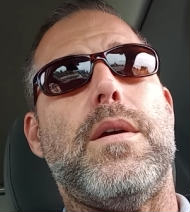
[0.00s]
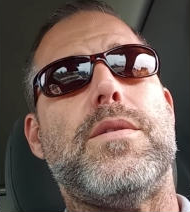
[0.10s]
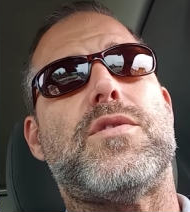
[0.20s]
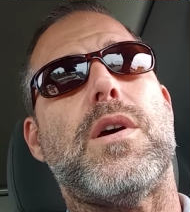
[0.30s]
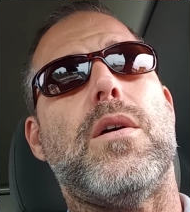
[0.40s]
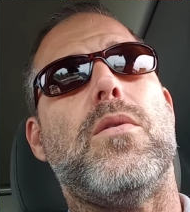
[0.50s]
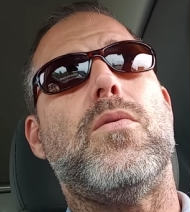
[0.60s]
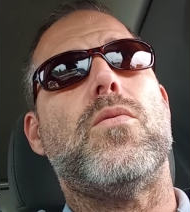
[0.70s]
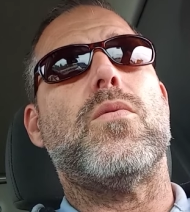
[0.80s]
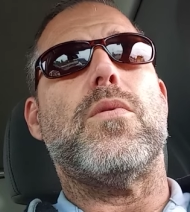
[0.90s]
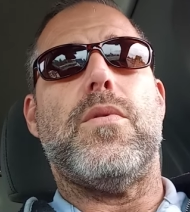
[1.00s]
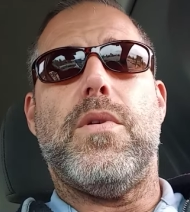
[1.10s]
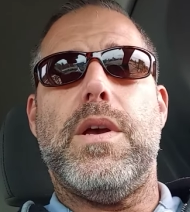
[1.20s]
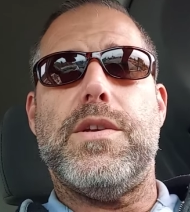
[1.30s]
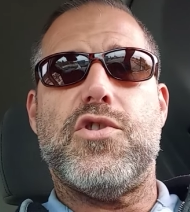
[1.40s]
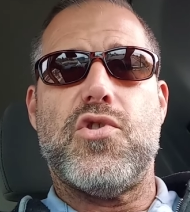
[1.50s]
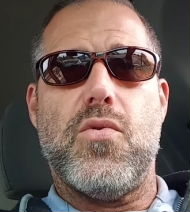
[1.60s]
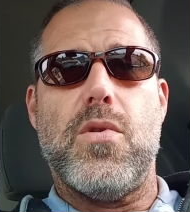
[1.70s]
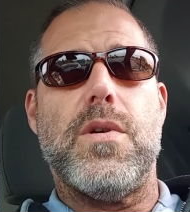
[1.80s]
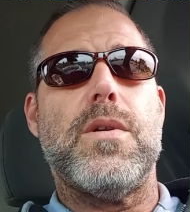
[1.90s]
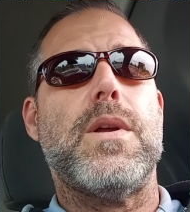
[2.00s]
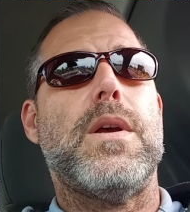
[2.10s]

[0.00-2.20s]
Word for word: So, in short,